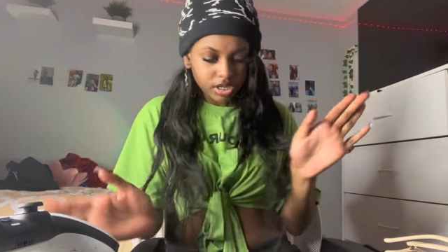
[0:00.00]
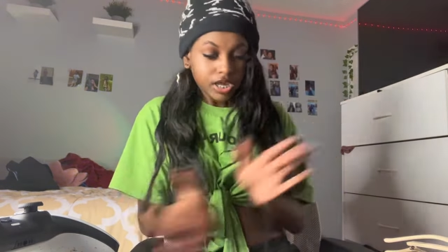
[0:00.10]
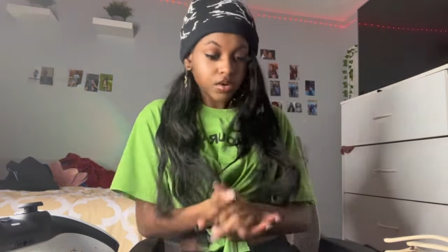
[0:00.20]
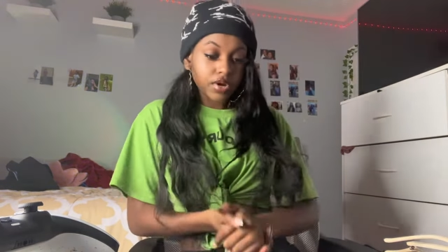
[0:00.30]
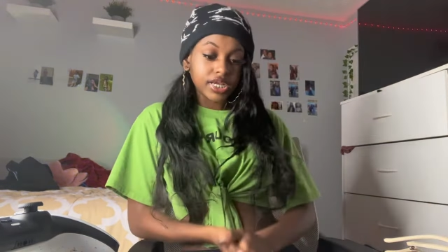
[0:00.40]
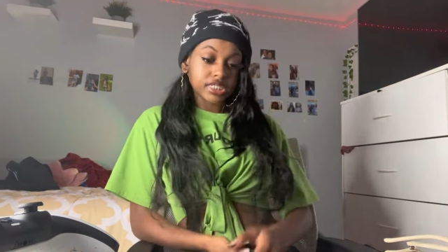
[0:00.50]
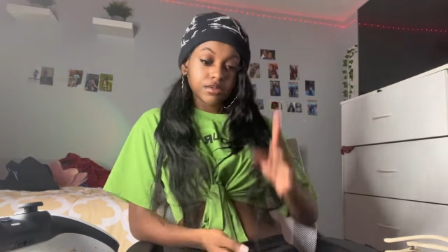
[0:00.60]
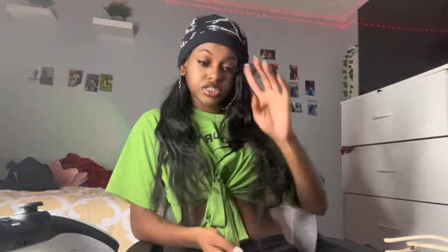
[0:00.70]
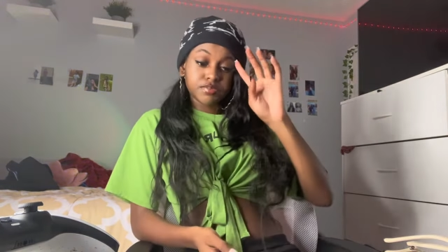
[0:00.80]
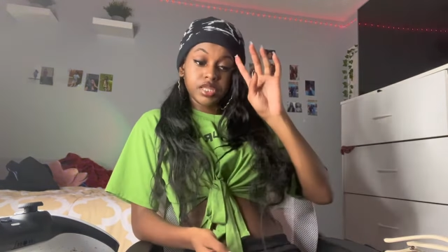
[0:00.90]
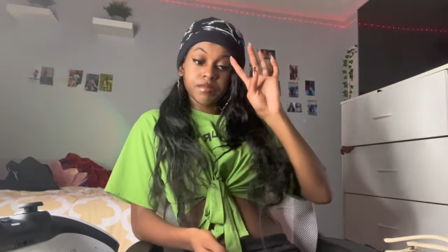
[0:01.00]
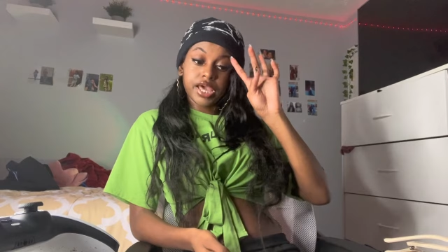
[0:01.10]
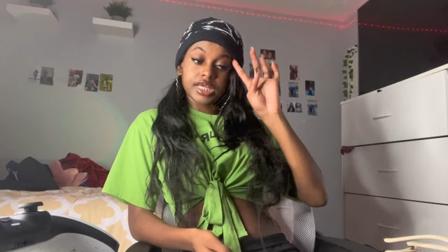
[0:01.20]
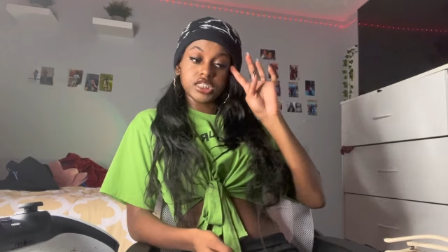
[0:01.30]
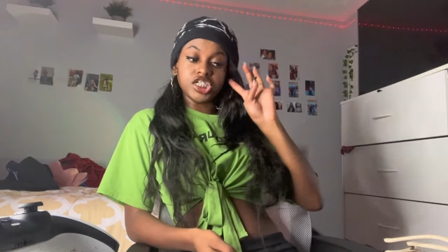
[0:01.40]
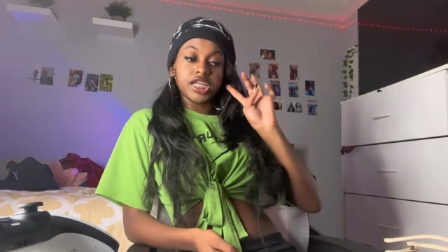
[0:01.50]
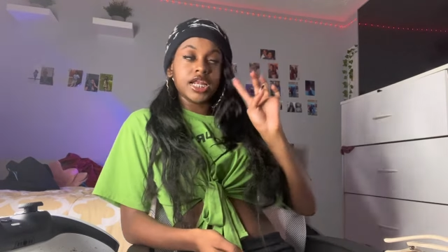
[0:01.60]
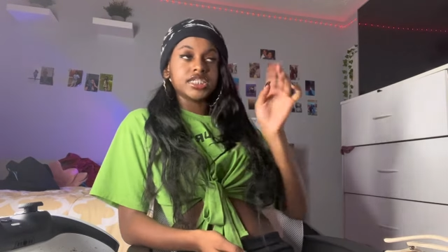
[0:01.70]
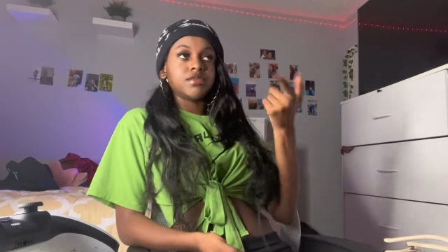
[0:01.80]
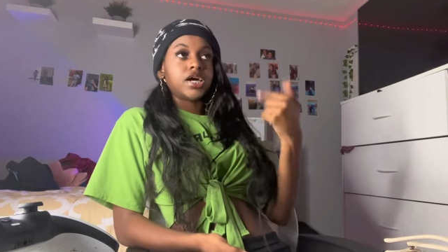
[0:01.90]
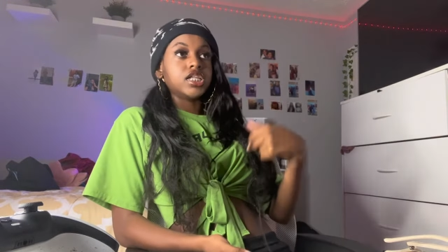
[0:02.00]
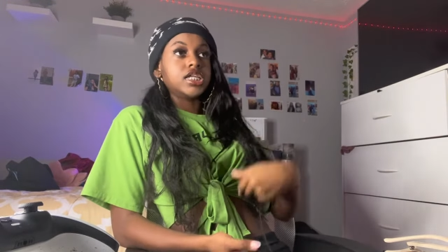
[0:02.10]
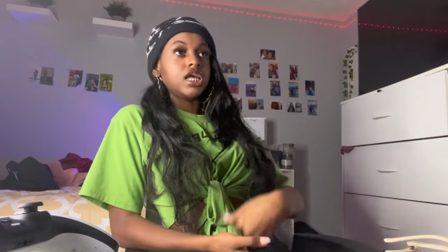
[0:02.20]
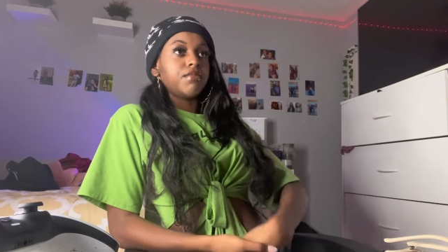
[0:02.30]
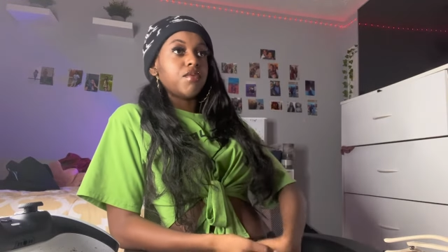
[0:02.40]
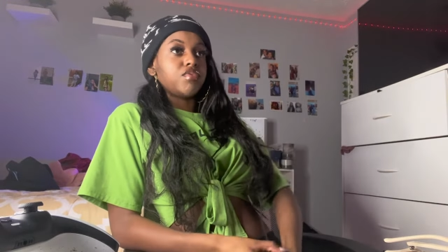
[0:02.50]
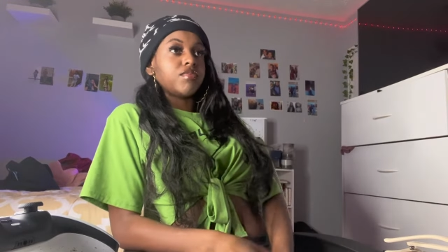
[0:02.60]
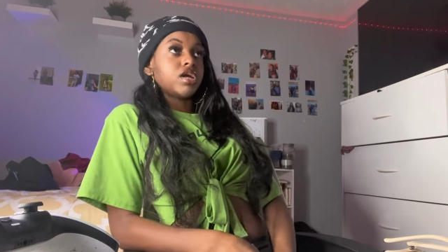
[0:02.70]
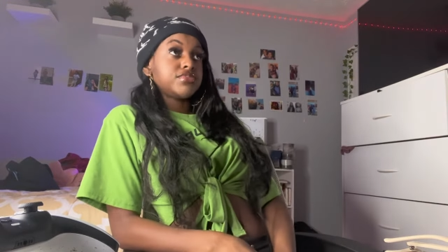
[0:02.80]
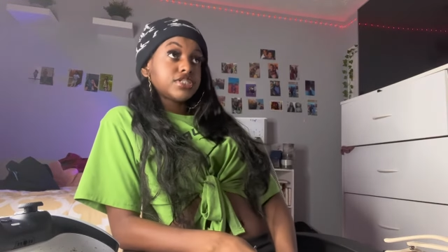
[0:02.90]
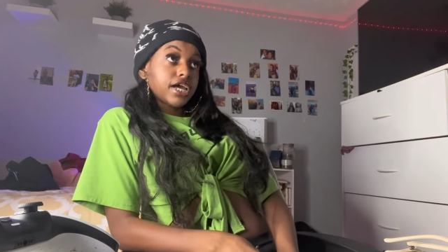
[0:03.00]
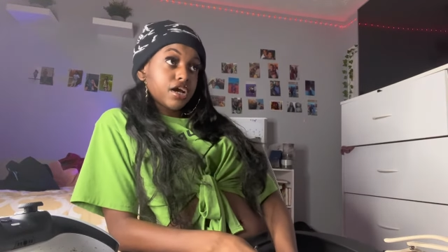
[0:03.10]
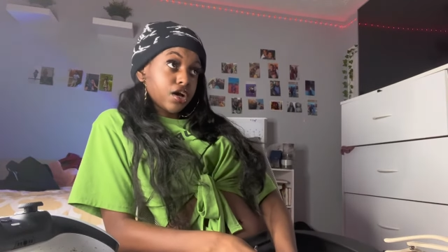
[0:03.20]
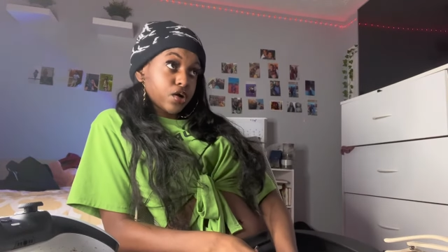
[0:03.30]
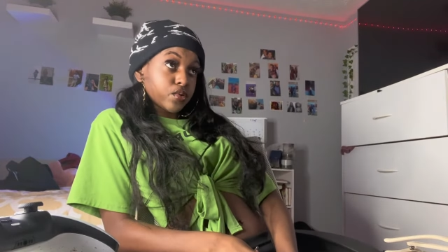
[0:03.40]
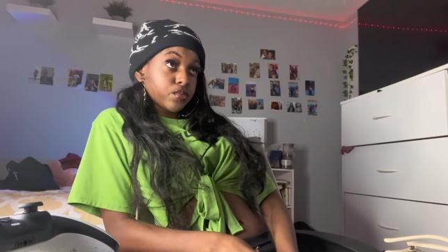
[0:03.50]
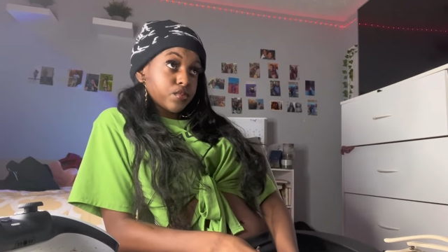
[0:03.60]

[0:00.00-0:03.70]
Anyways, I'm just speeding past this shit, see my little name pop up, and I'm just like, oh,